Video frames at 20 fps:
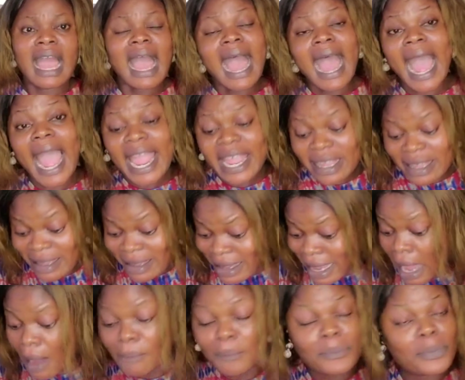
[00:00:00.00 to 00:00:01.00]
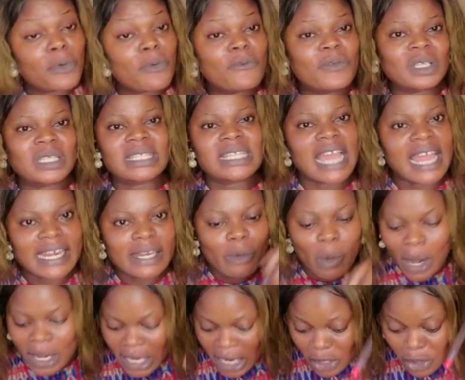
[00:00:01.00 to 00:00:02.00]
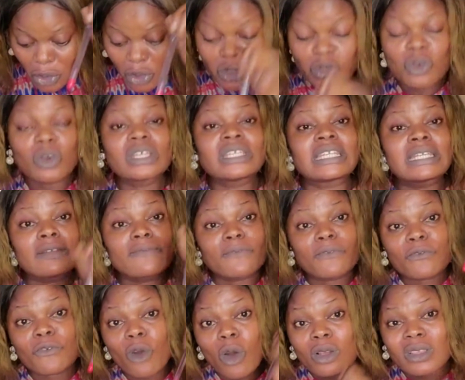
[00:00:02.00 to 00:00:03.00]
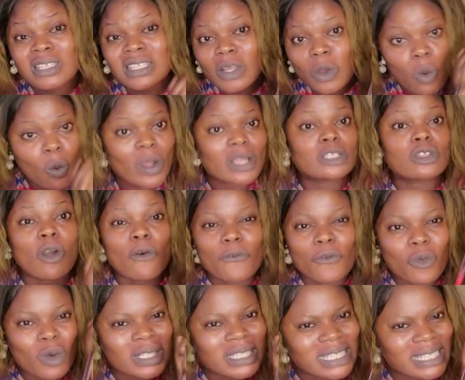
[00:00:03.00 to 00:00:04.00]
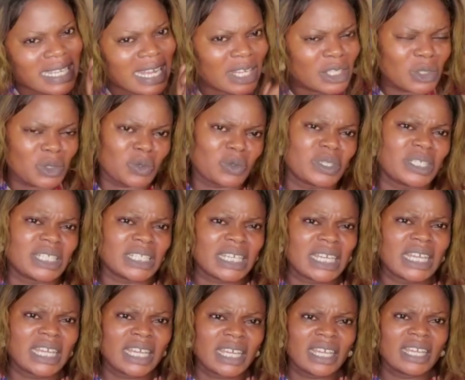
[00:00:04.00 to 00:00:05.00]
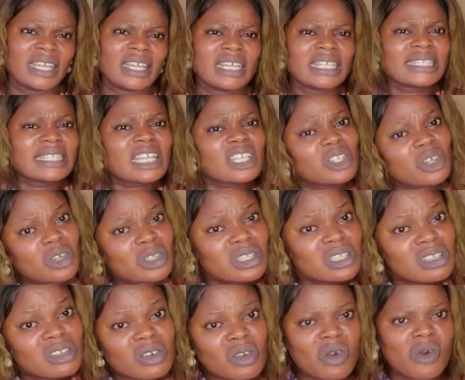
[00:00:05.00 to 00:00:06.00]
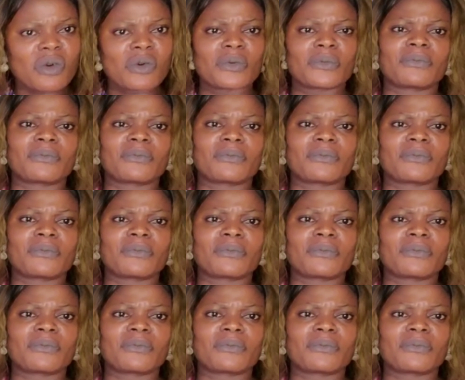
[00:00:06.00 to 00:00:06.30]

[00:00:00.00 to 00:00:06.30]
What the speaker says: I can prove it anyway. They don't know the consequence of what they are doing. They don't know.